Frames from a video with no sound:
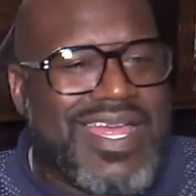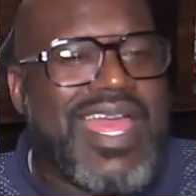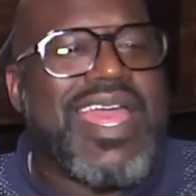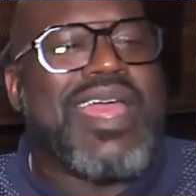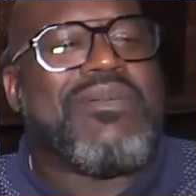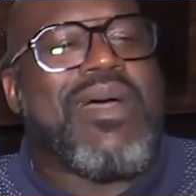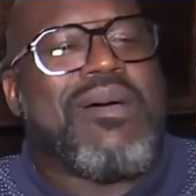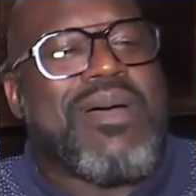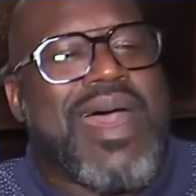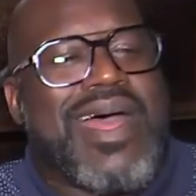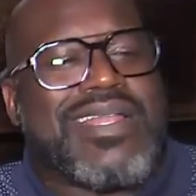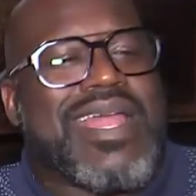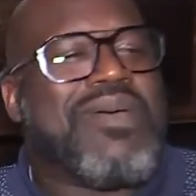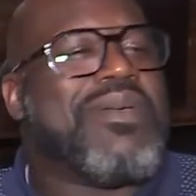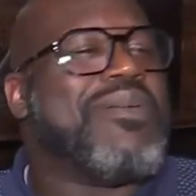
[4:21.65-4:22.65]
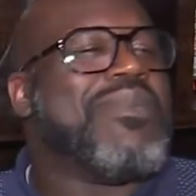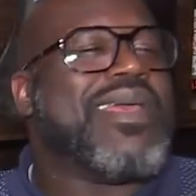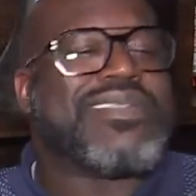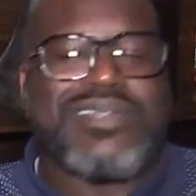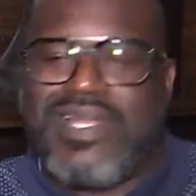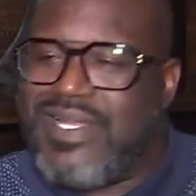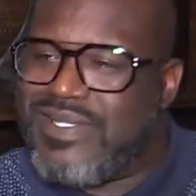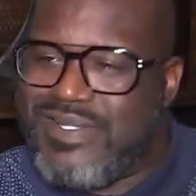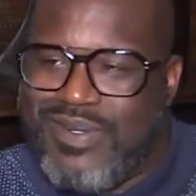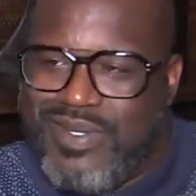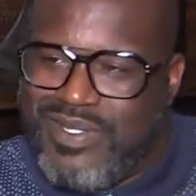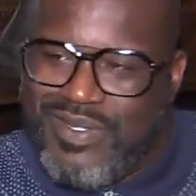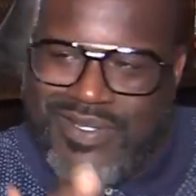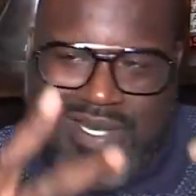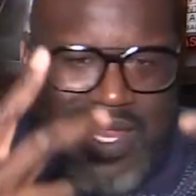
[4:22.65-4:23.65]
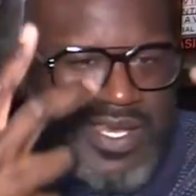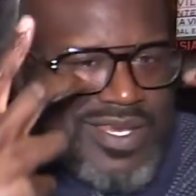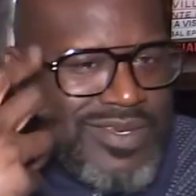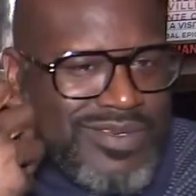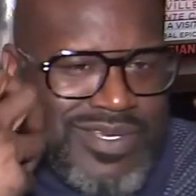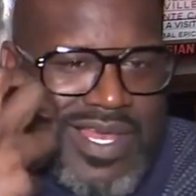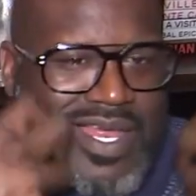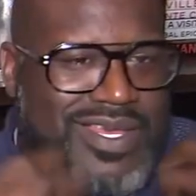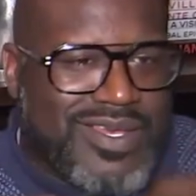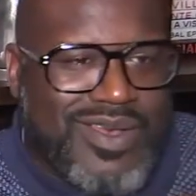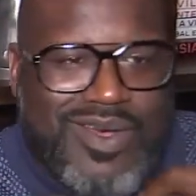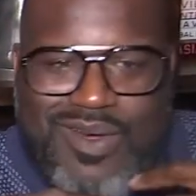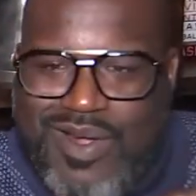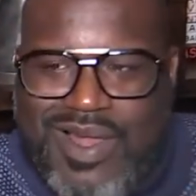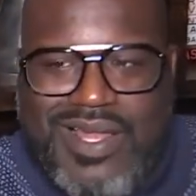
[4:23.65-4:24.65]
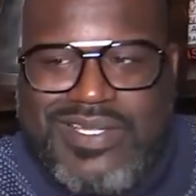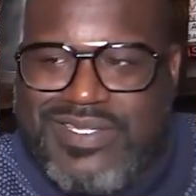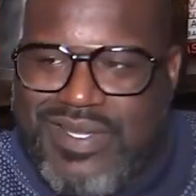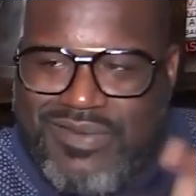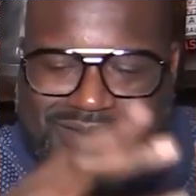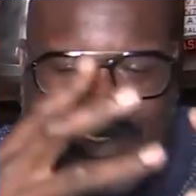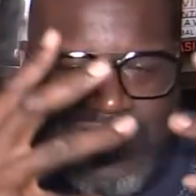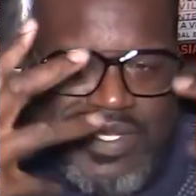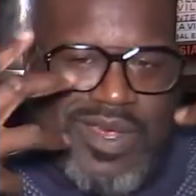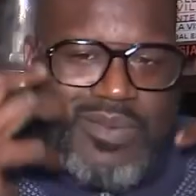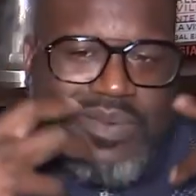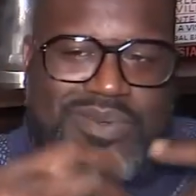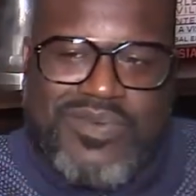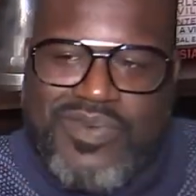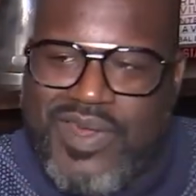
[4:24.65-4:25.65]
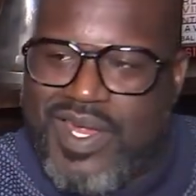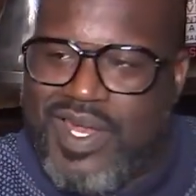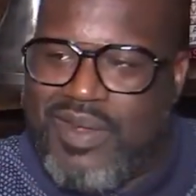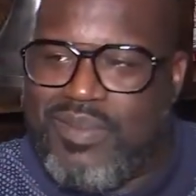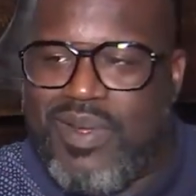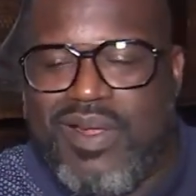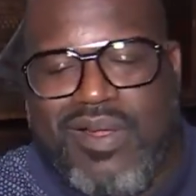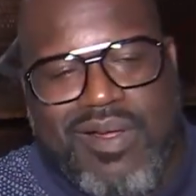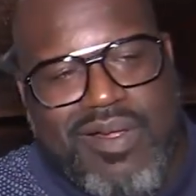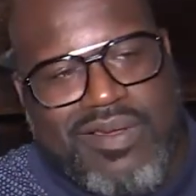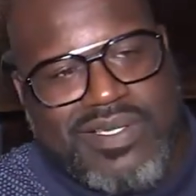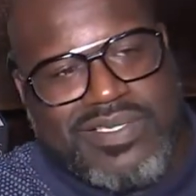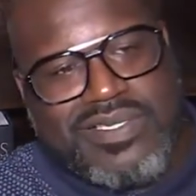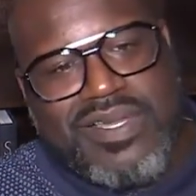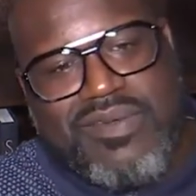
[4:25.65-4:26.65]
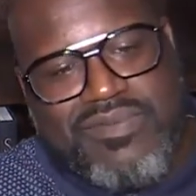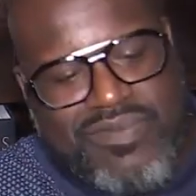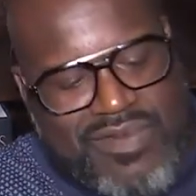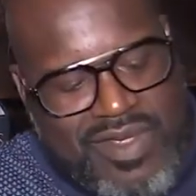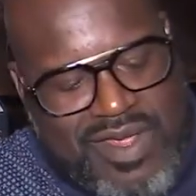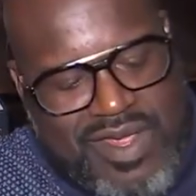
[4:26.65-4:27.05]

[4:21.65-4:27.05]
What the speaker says: Hey, mama, dame beso. So you all that stuff just helps you forget about all the stuff